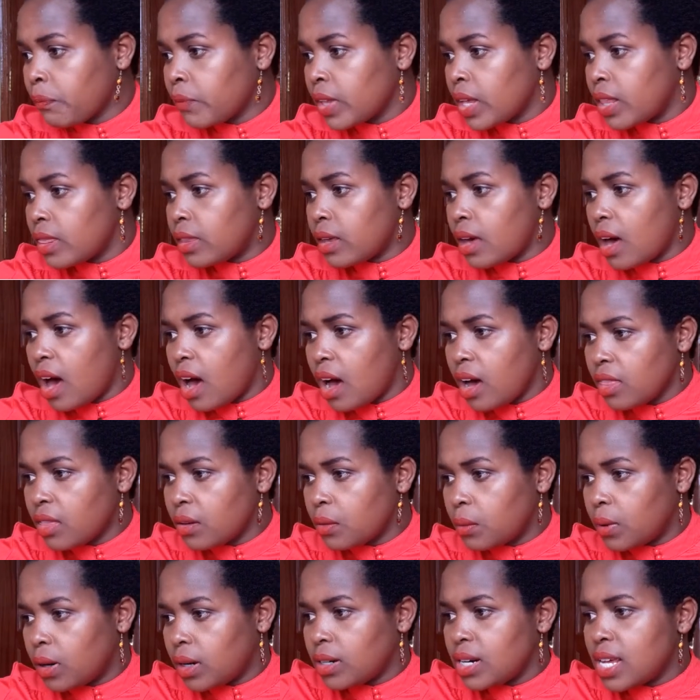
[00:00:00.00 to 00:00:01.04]
The other
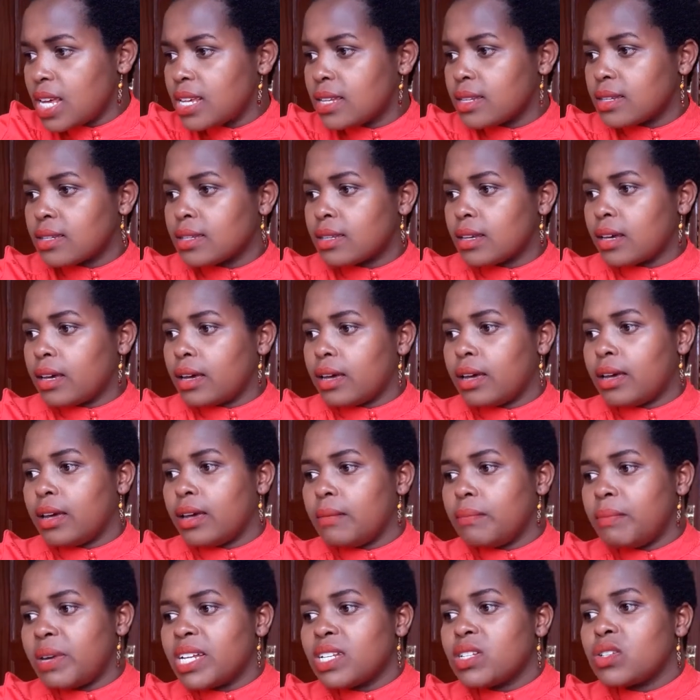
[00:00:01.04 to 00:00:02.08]
one is
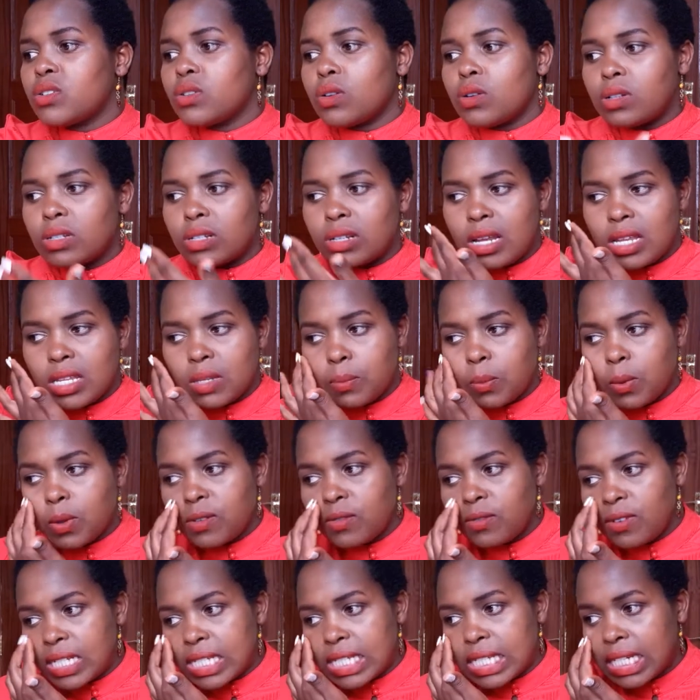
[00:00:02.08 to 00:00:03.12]
metro transport
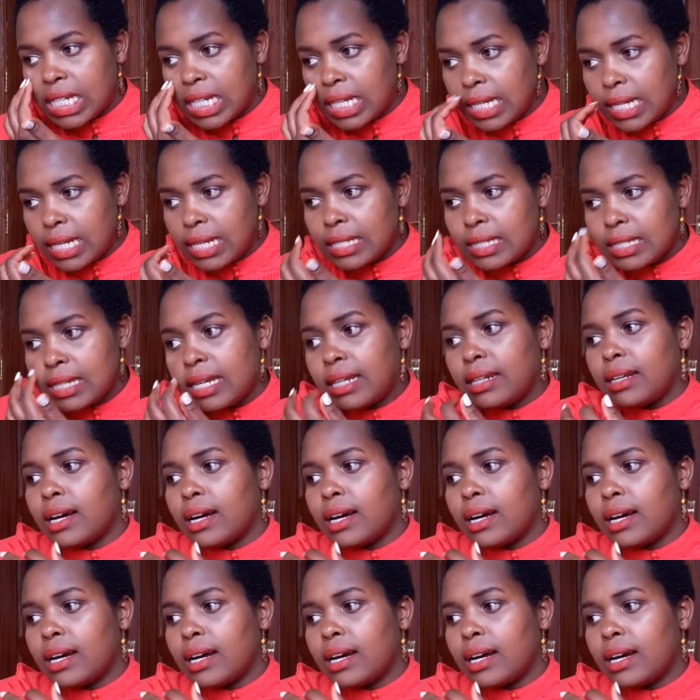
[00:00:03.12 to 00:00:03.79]
facilities and